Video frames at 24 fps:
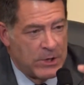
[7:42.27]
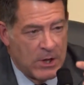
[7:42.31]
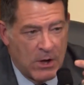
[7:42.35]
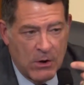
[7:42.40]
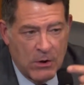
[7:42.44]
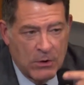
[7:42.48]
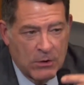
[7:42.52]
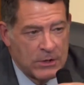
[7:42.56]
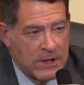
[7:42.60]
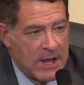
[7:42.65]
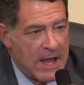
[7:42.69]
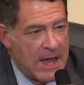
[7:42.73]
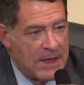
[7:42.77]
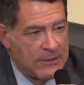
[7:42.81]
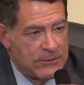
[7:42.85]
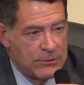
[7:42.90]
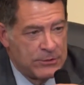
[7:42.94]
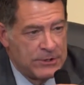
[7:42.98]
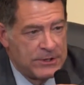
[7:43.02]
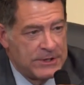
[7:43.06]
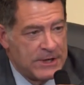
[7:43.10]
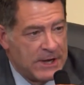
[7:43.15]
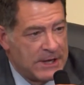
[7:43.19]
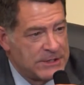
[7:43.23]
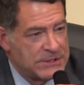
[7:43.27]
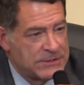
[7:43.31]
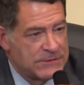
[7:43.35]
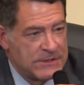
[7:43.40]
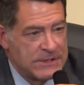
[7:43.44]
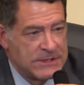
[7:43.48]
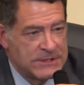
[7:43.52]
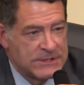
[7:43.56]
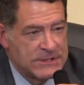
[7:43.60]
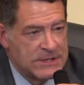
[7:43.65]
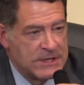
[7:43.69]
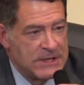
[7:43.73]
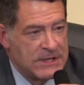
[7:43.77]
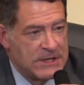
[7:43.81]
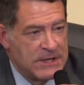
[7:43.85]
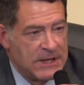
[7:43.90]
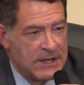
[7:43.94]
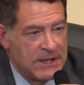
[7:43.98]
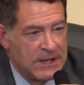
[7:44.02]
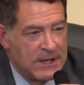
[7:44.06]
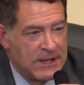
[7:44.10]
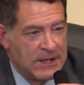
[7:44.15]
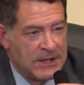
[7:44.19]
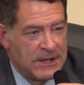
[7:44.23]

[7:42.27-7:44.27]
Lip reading: We all gathered in HVC.